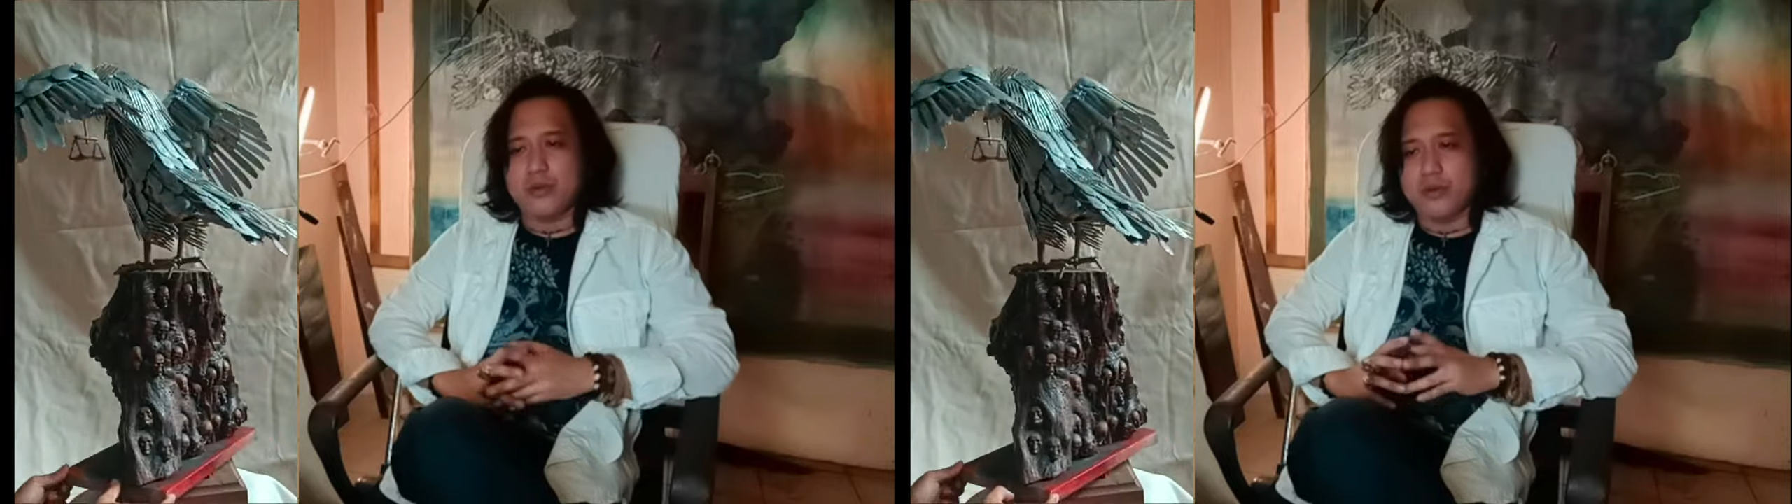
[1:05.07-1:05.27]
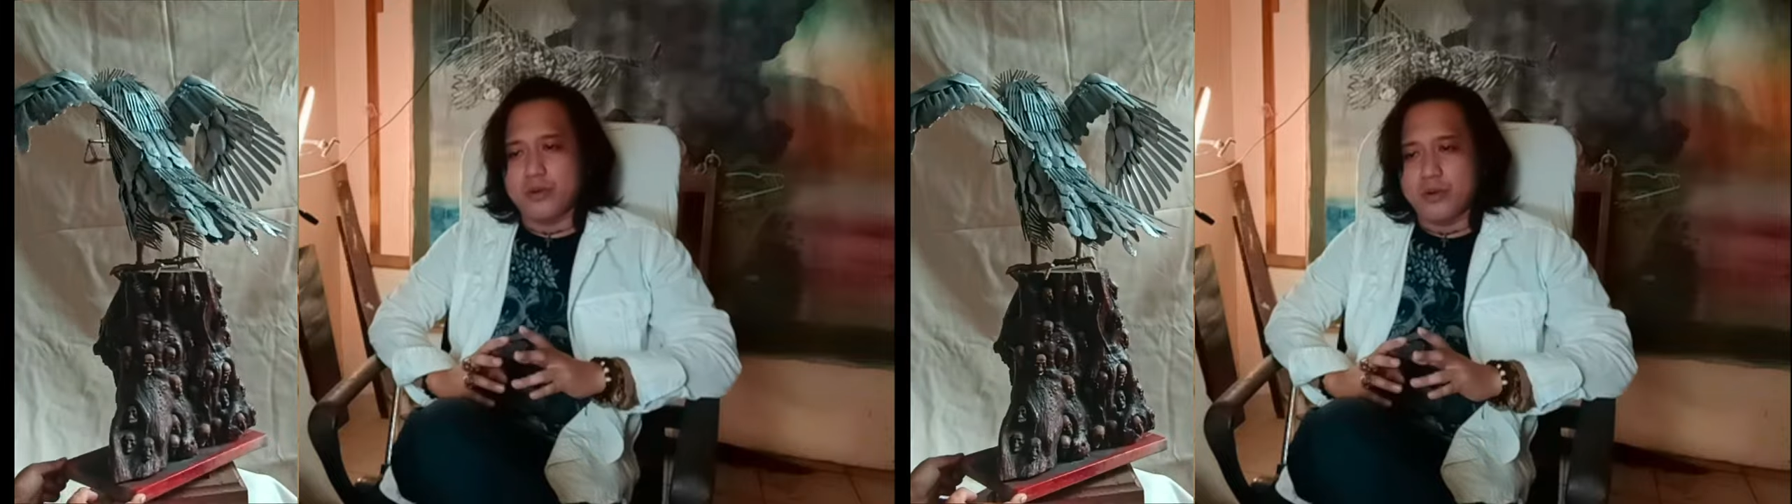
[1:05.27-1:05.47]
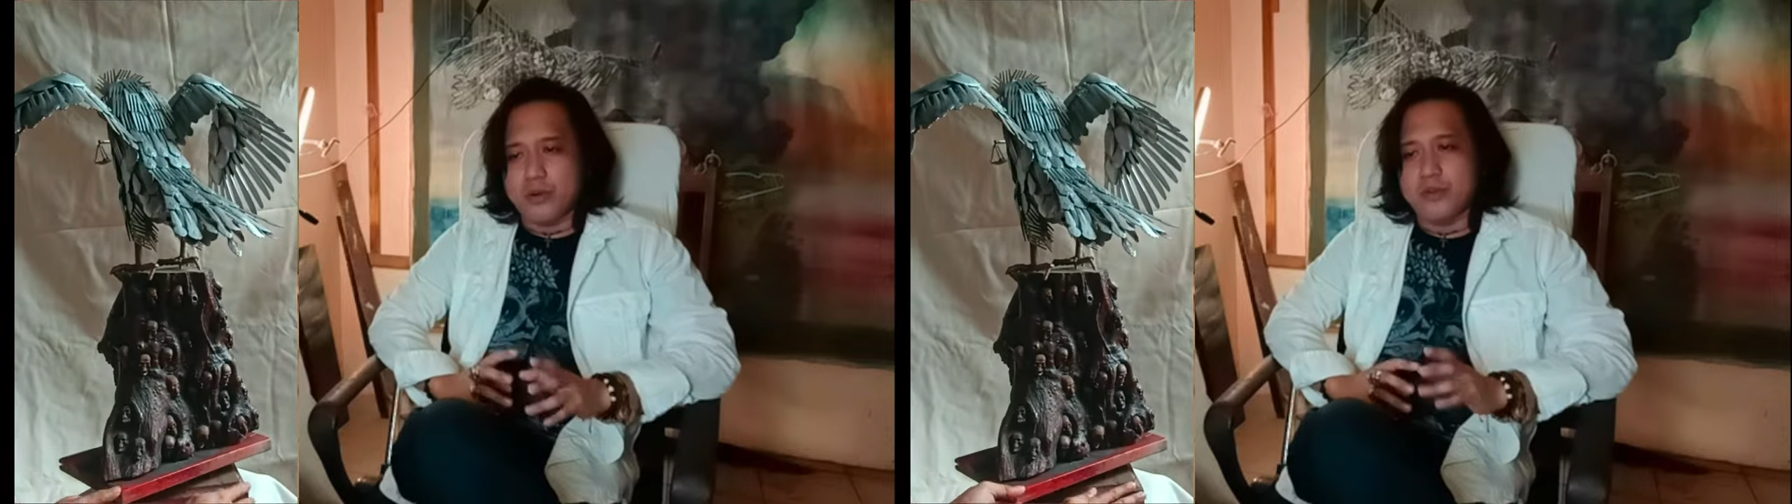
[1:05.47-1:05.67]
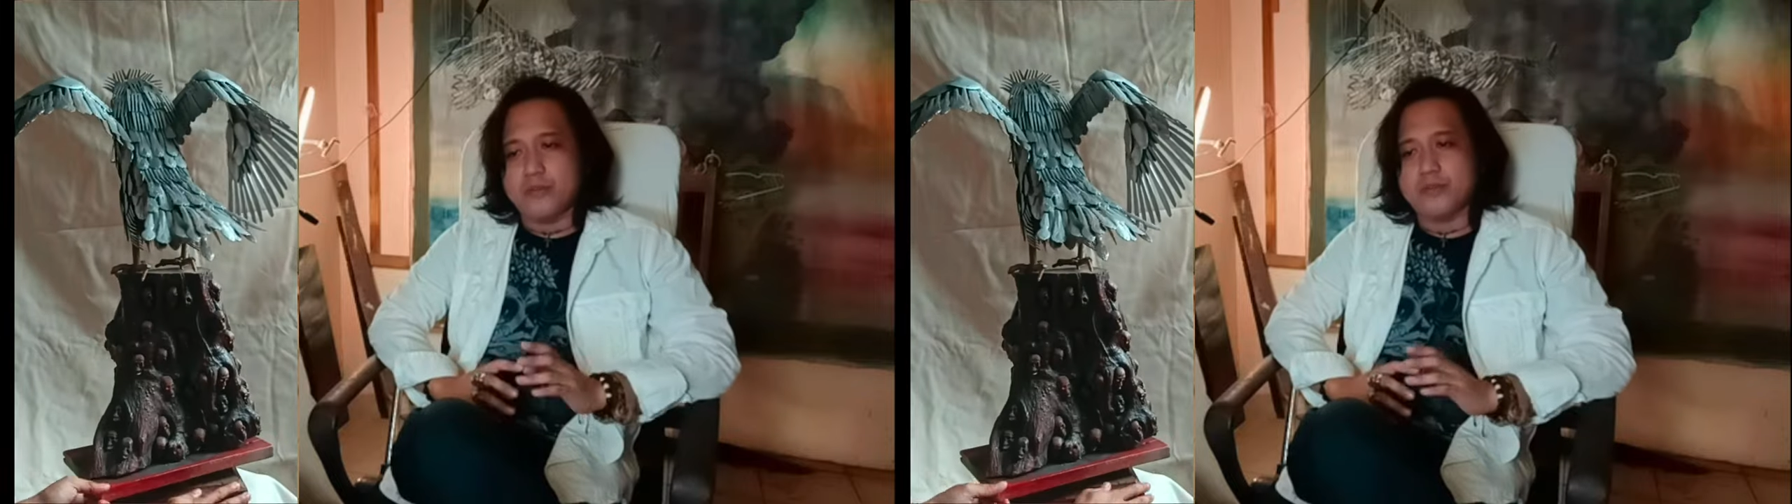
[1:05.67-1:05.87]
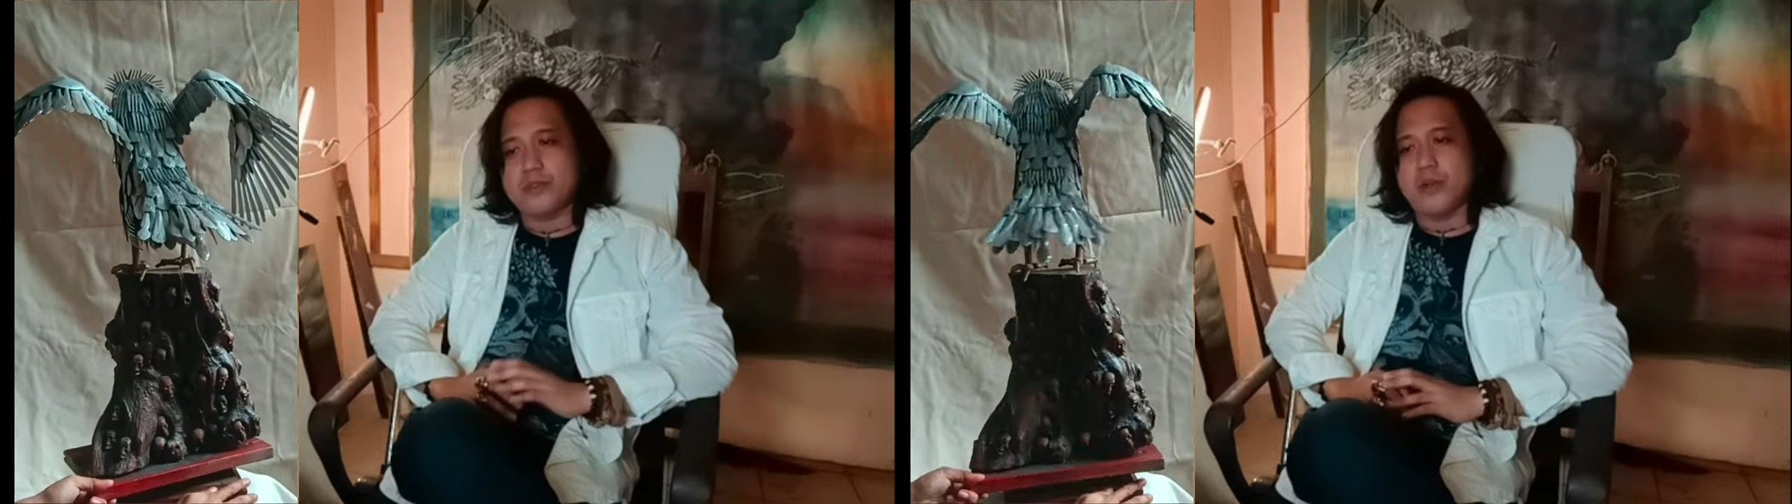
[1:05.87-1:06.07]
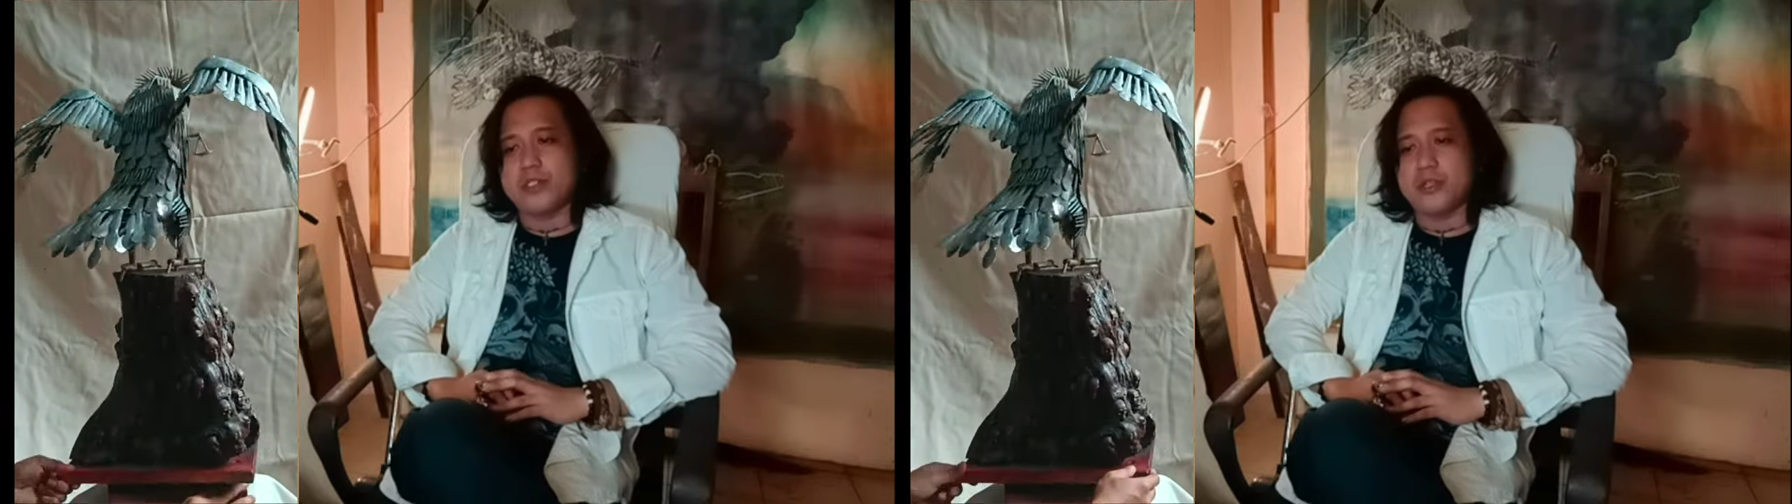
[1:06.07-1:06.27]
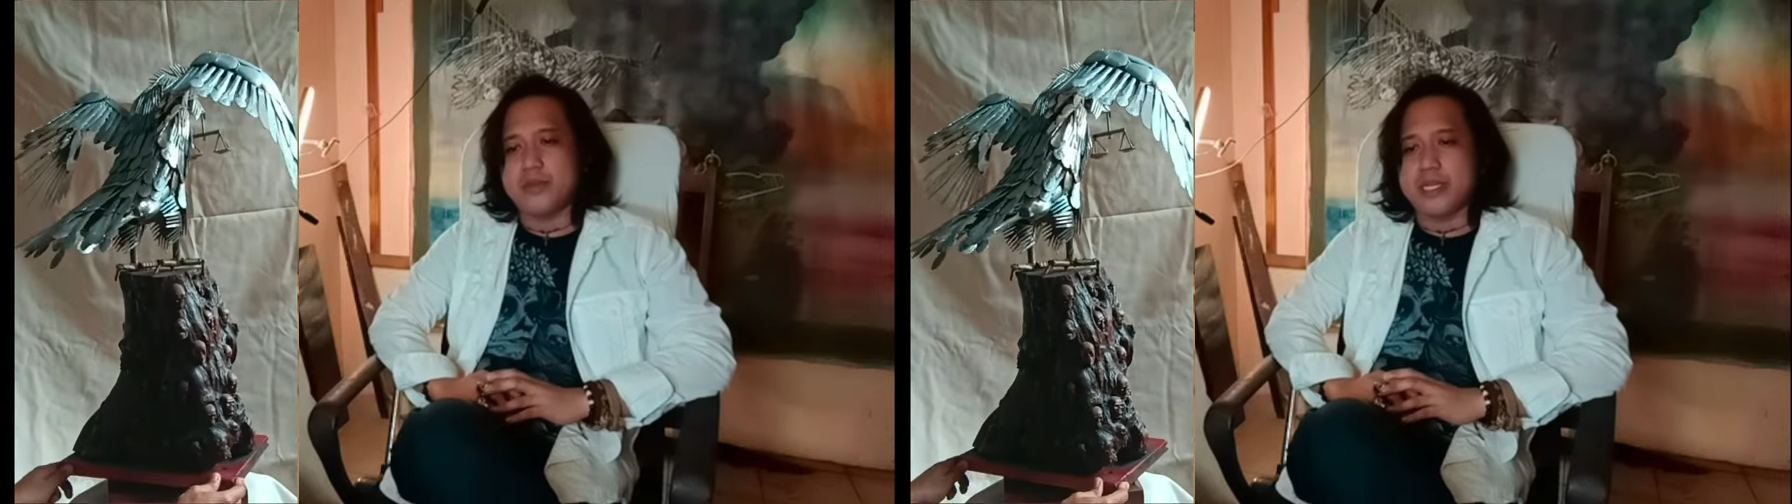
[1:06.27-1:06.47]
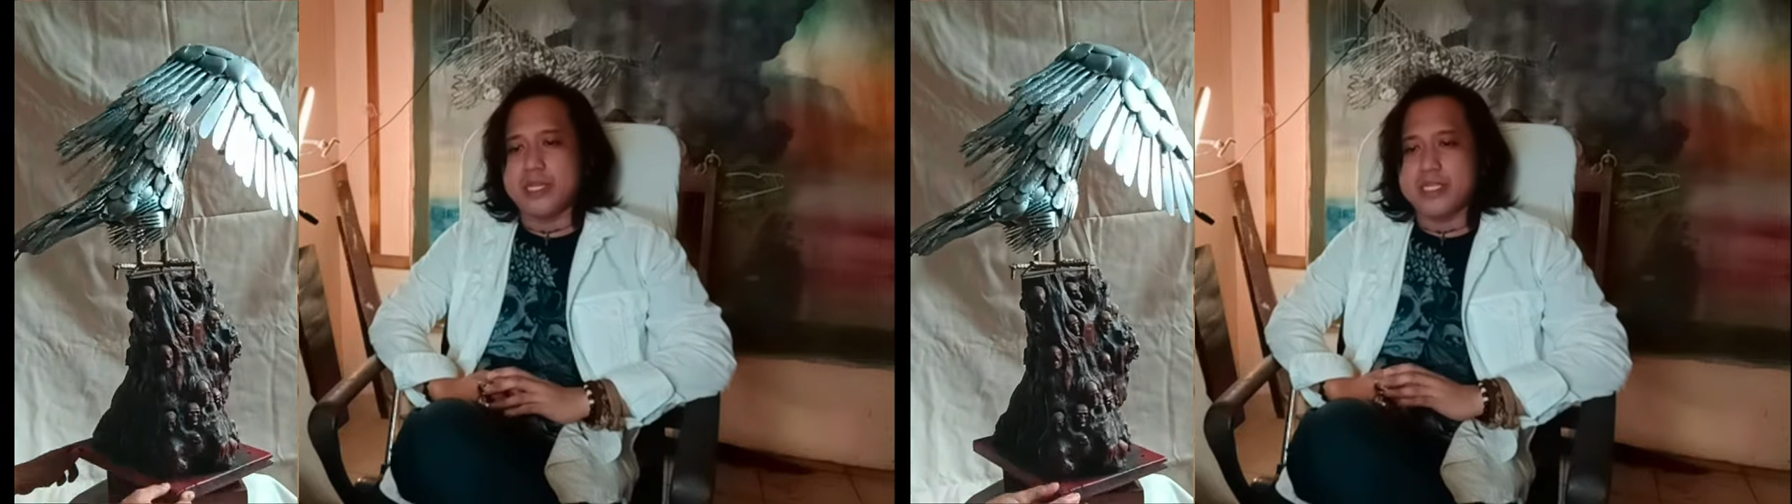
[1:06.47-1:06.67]
of social
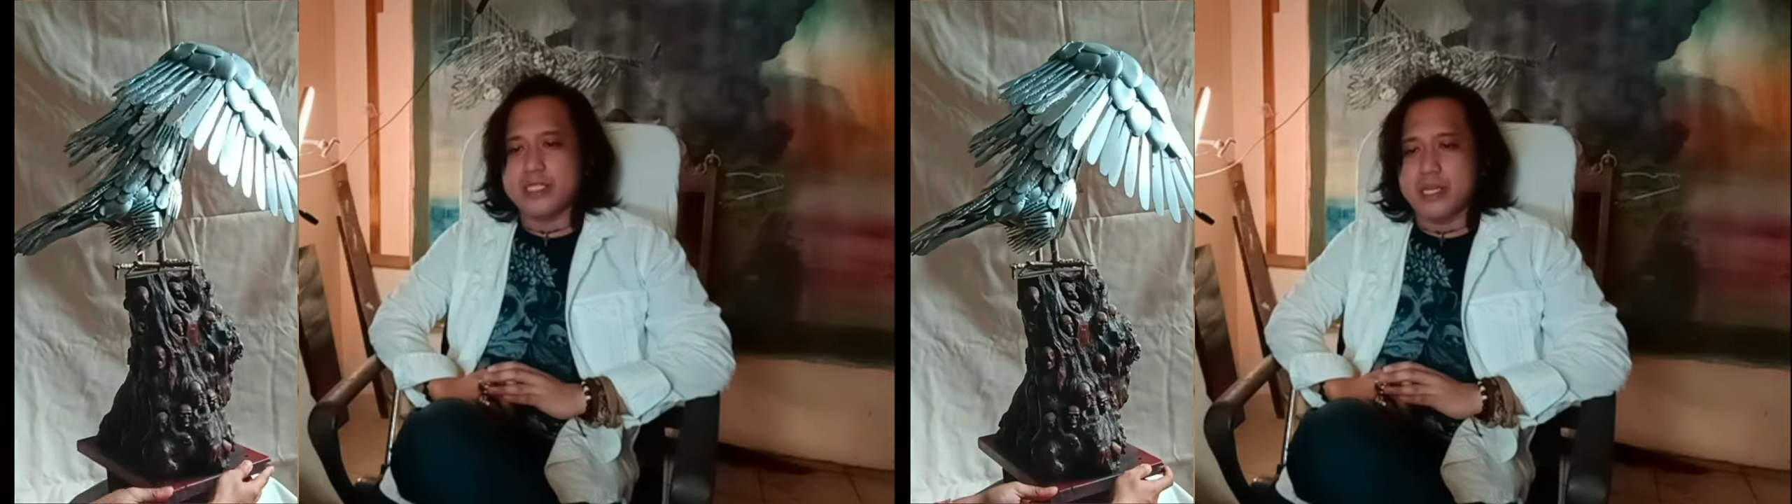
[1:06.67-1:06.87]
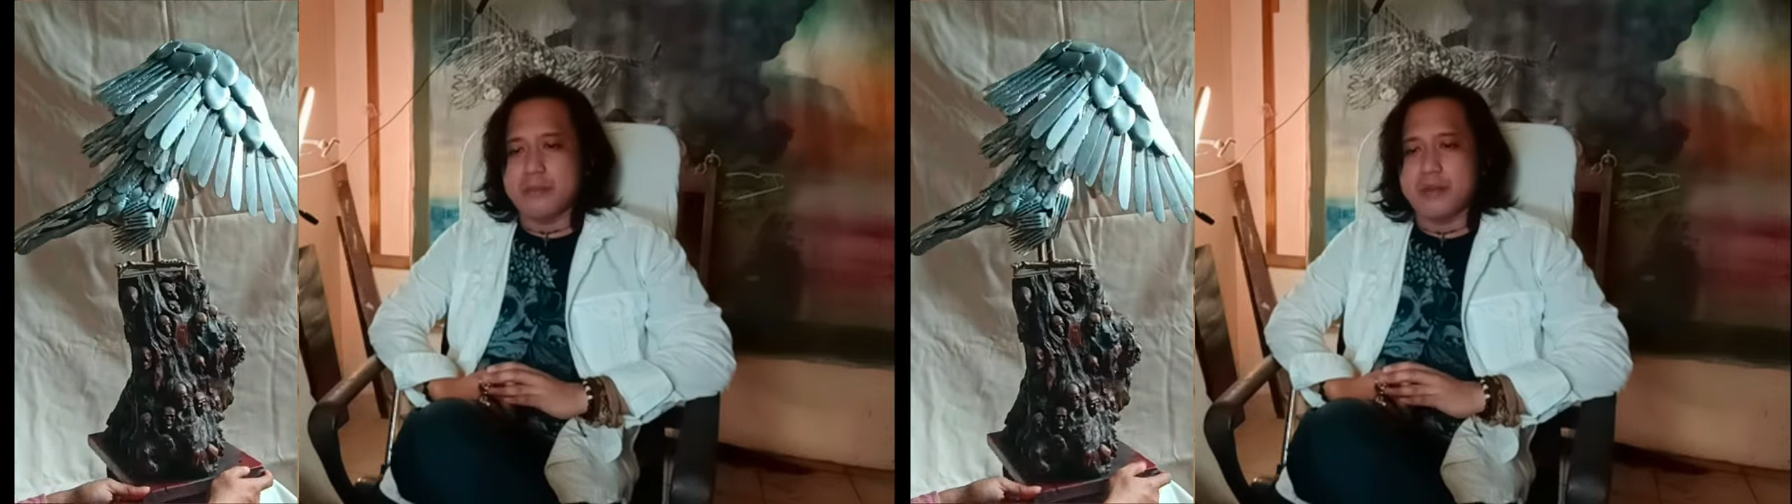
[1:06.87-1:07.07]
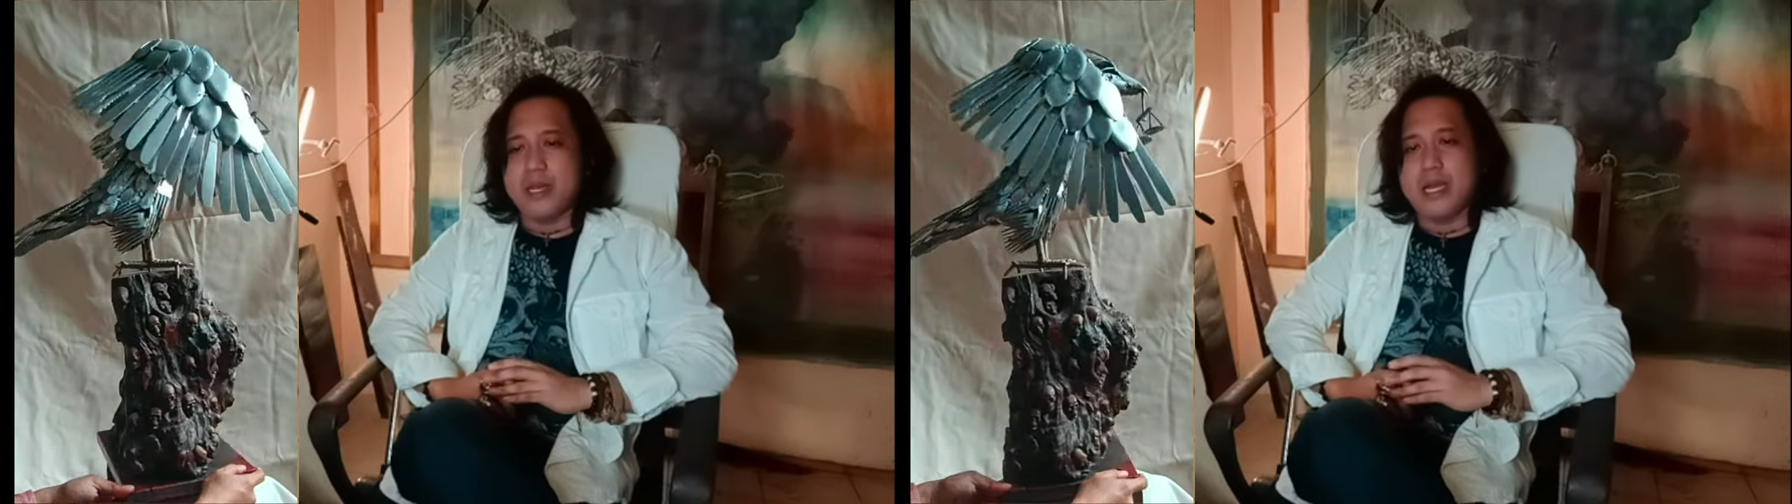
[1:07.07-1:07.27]
realism,